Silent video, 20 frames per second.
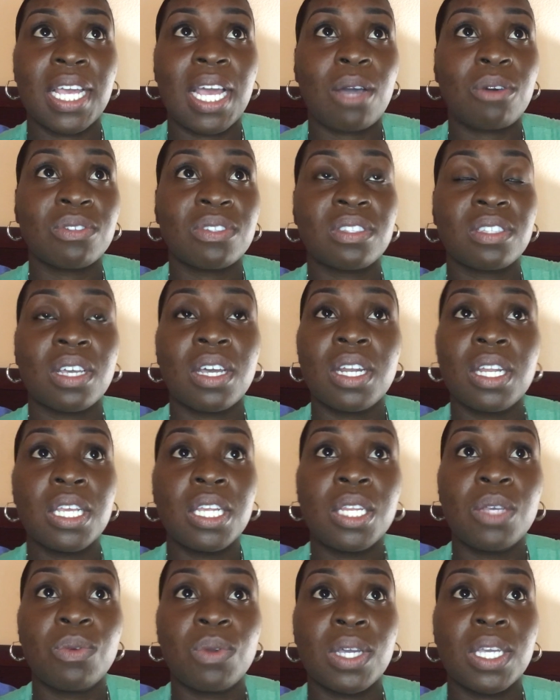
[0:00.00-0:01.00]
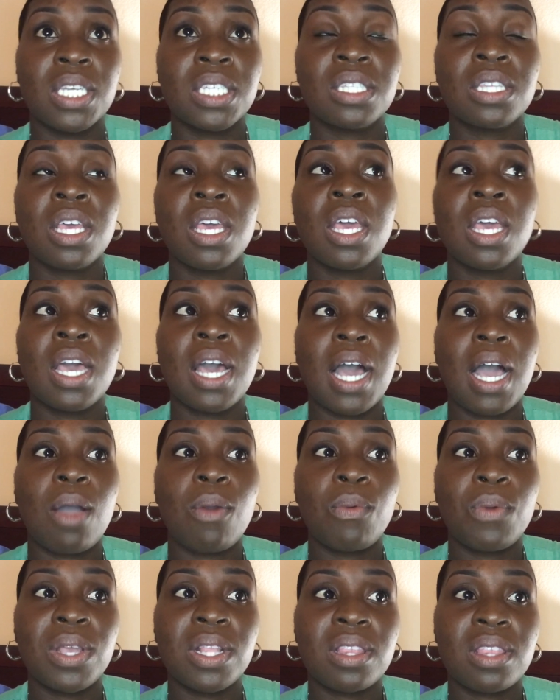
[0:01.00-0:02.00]
I was done anyways. I
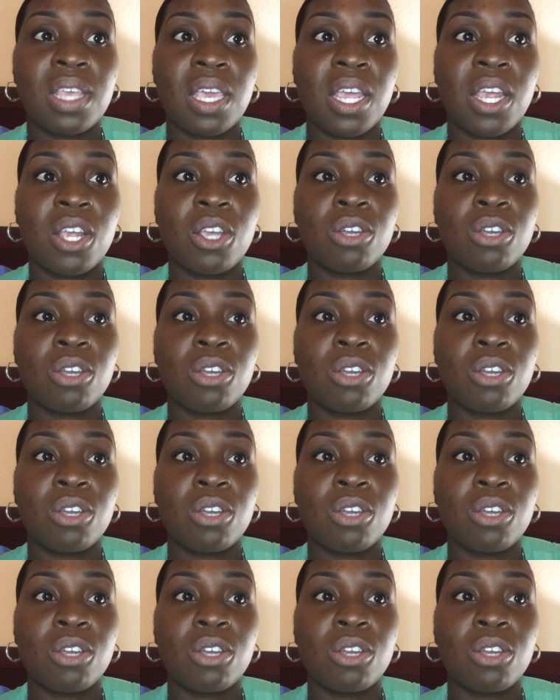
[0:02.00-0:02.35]
went there.